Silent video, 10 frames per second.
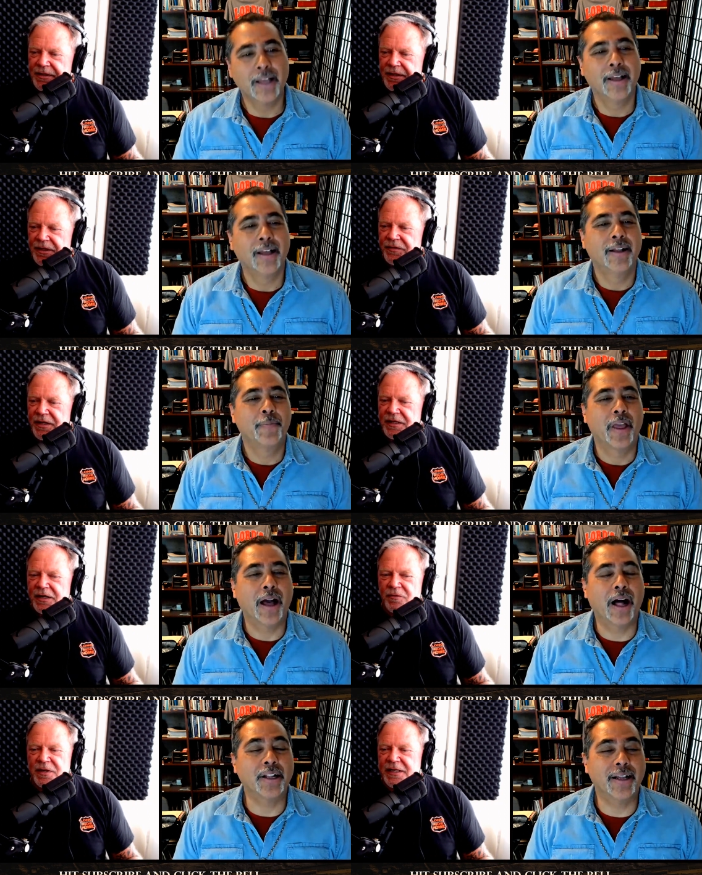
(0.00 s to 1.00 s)
Speaker 1: You know they,
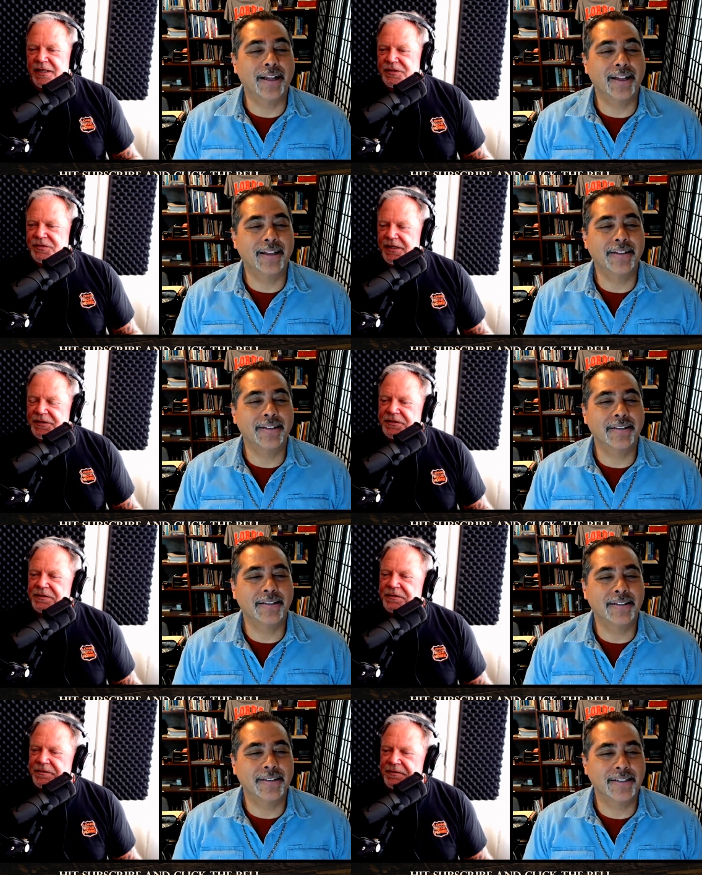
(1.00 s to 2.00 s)
they don't really
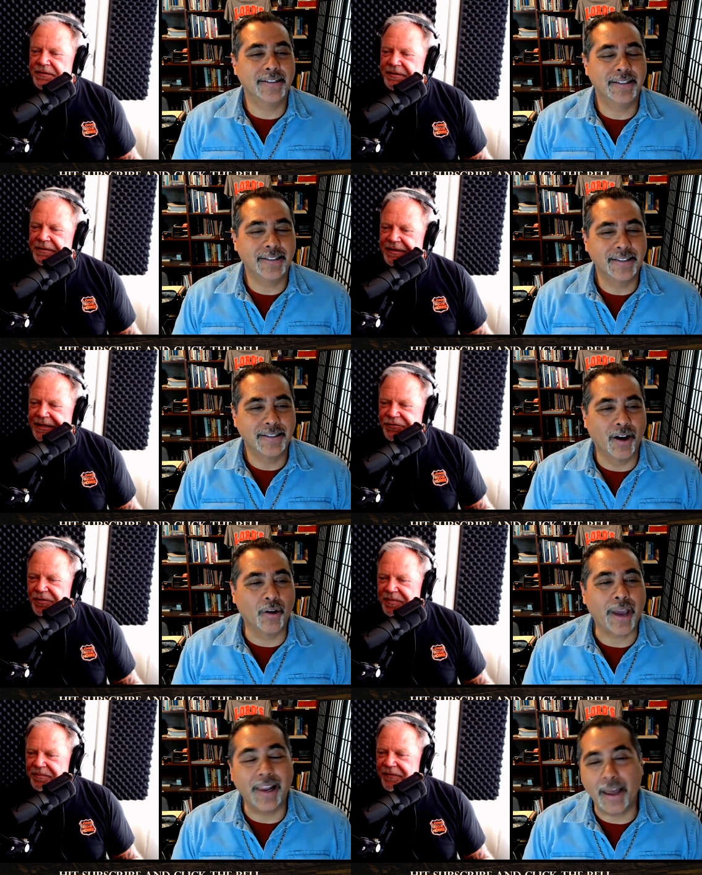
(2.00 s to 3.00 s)
exist. That's
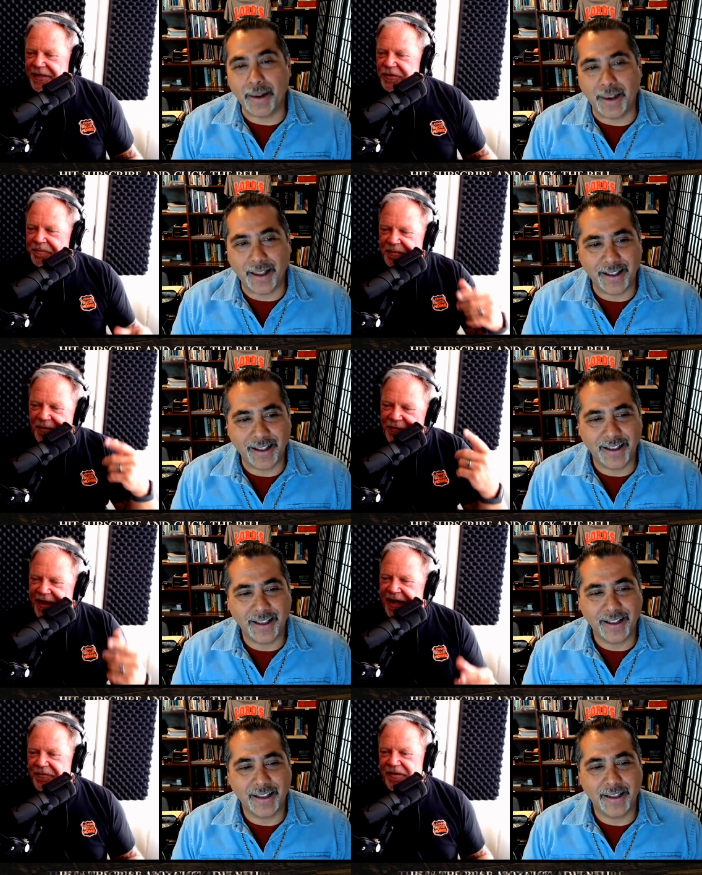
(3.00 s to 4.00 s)
okay, what people that's what people
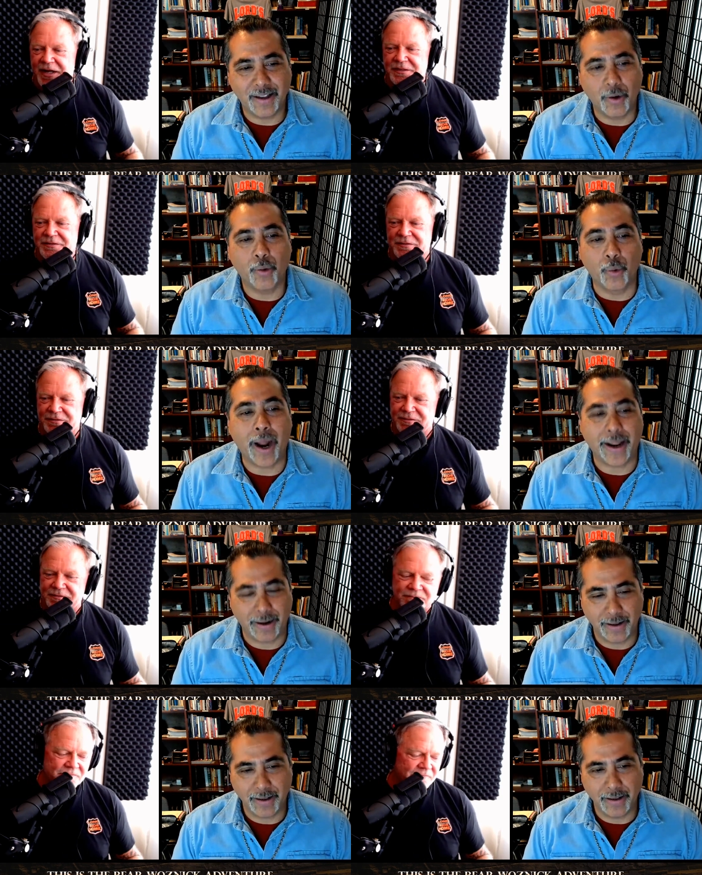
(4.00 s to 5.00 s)
think, right?
Speaker 2: Right.
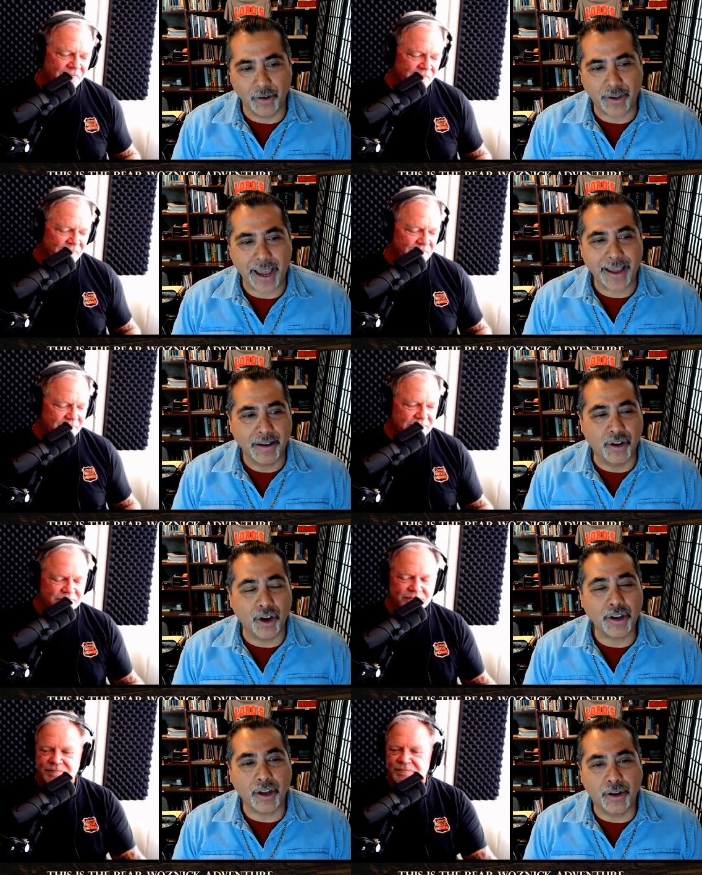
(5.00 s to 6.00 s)
Okay.
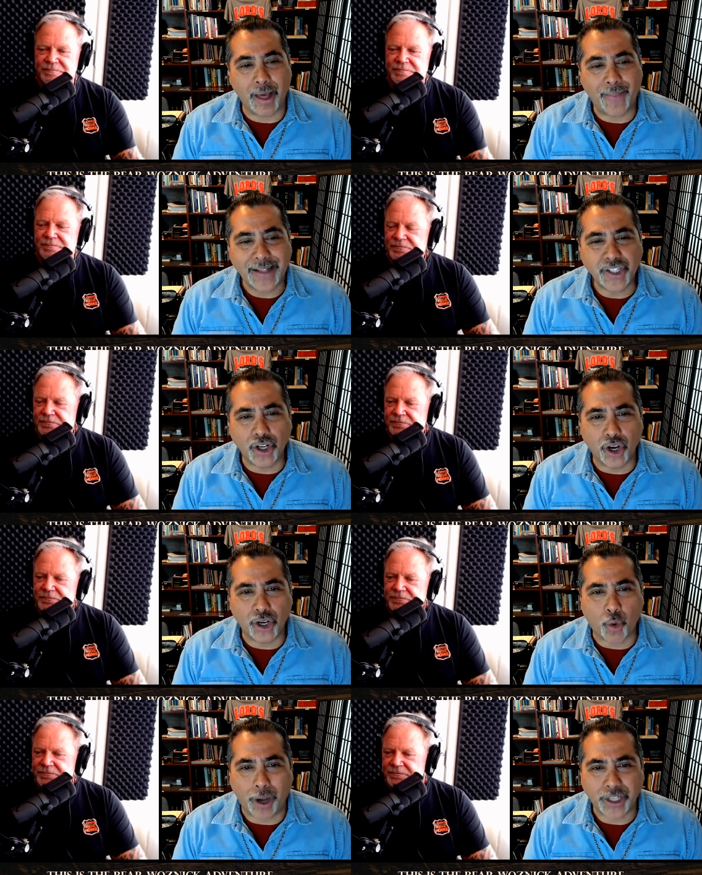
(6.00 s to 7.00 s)
Good, good. That's a
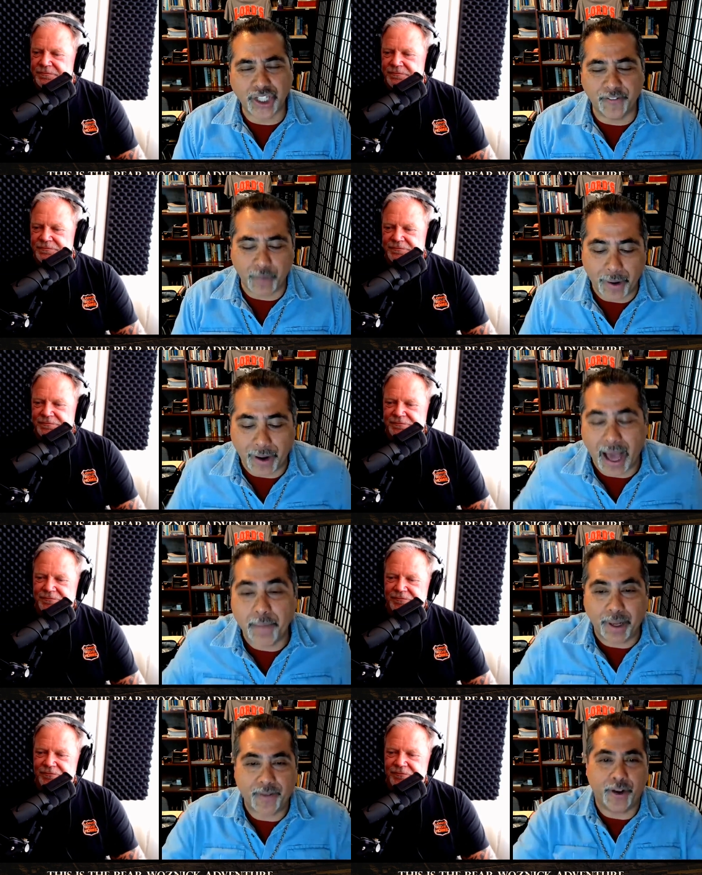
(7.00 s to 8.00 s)
good question from a
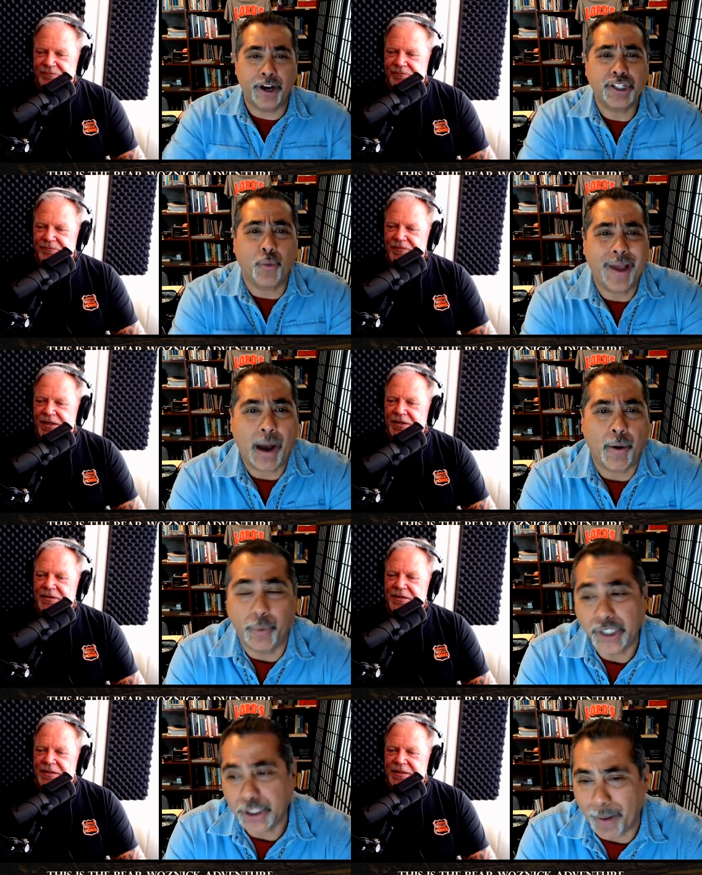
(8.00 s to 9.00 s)
non-believer. Here's the way I
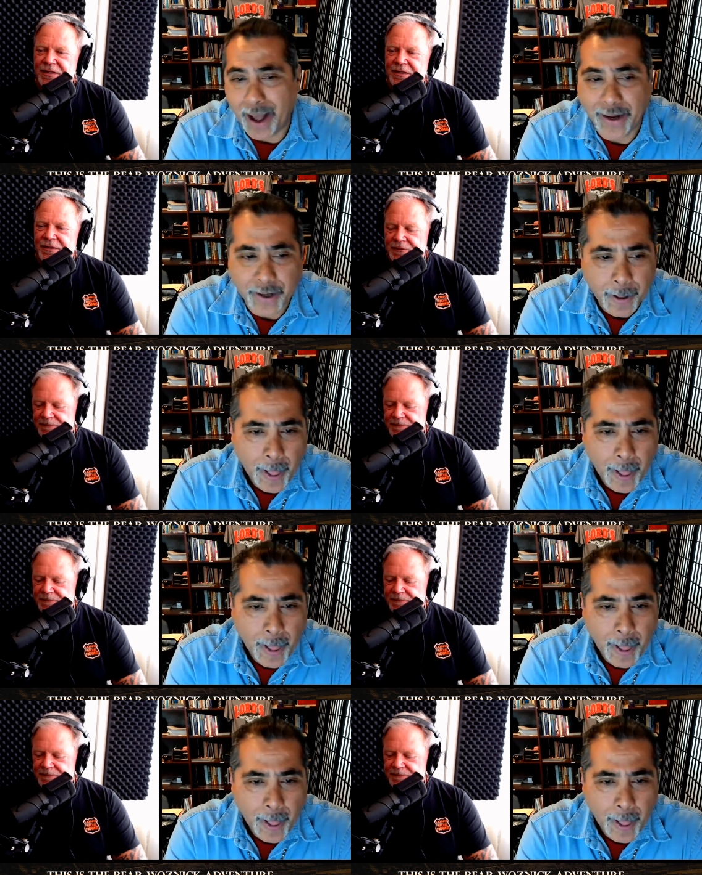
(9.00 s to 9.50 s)
would respond.